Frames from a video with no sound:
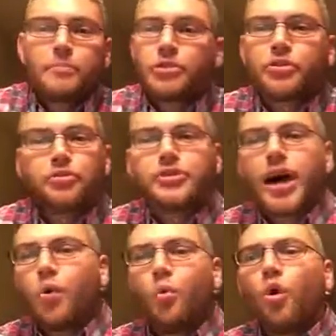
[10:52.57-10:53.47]
but there's
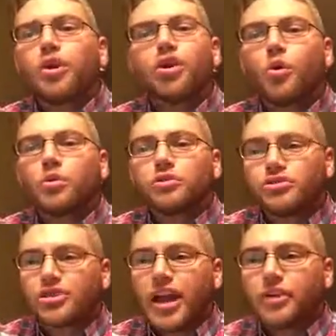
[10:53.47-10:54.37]
not one gold
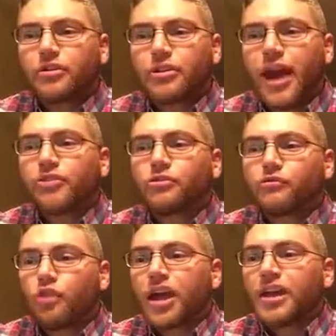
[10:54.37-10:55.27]
standard as
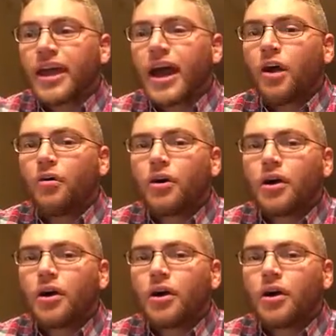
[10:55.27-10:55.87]
of right now.